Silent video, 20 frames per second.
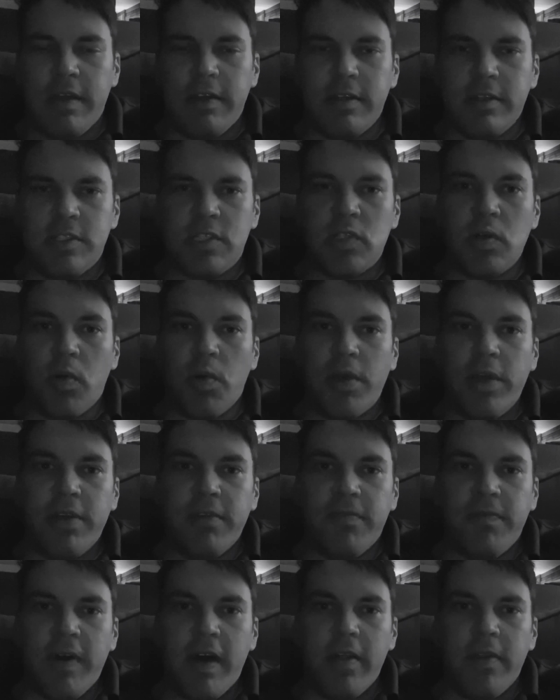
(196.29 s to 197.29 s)
the story
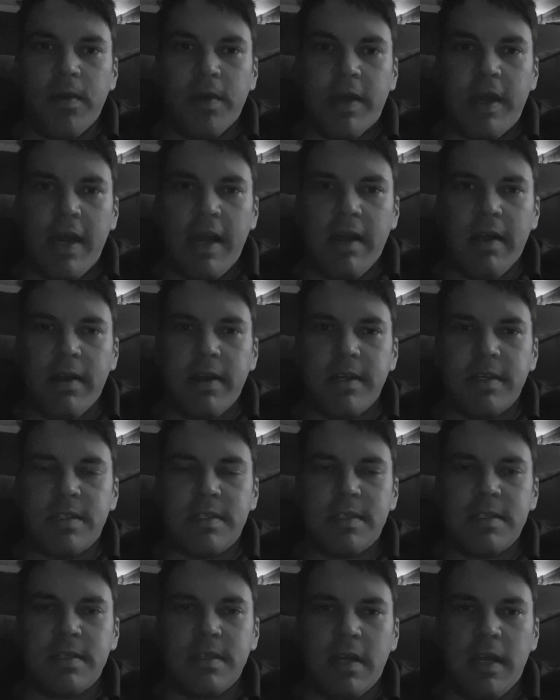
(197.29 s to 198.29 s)
of Father
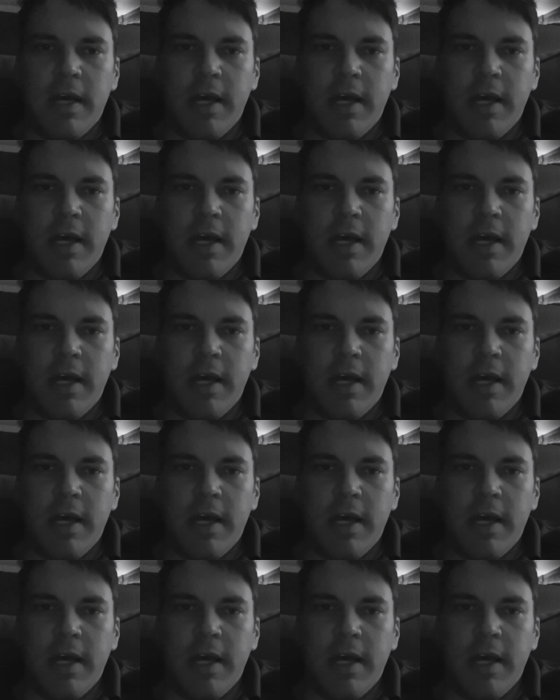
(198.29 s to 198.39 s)
Karras.